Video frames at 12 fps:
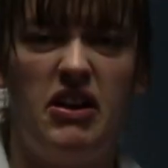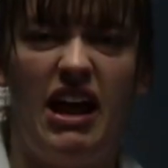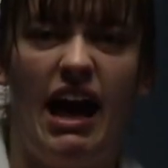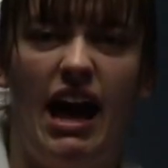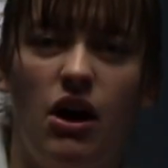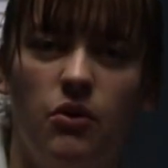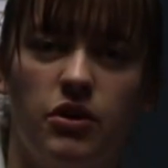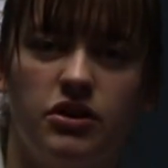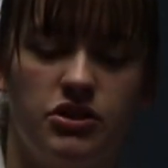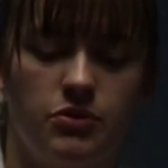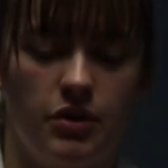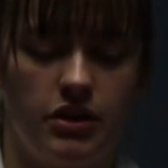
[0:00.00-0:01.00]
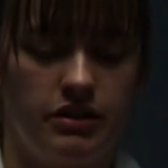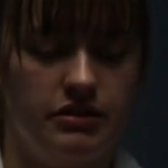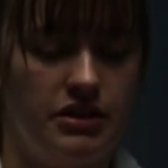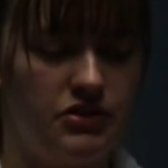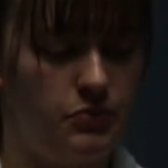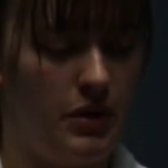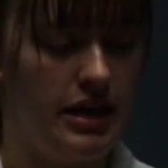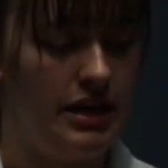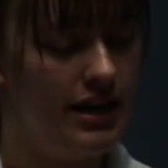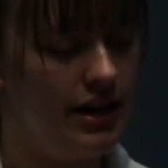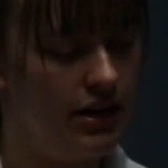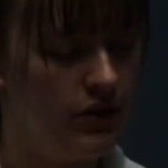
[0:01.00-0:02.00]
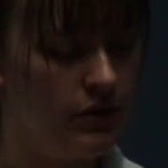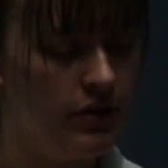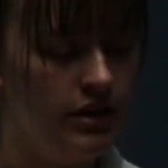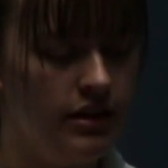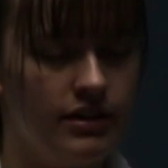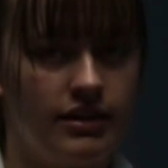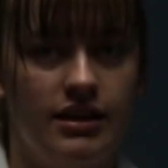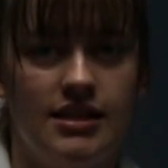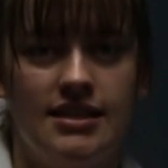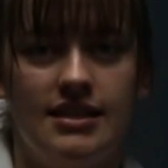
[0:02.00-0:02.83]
I have about an hour to work on this right now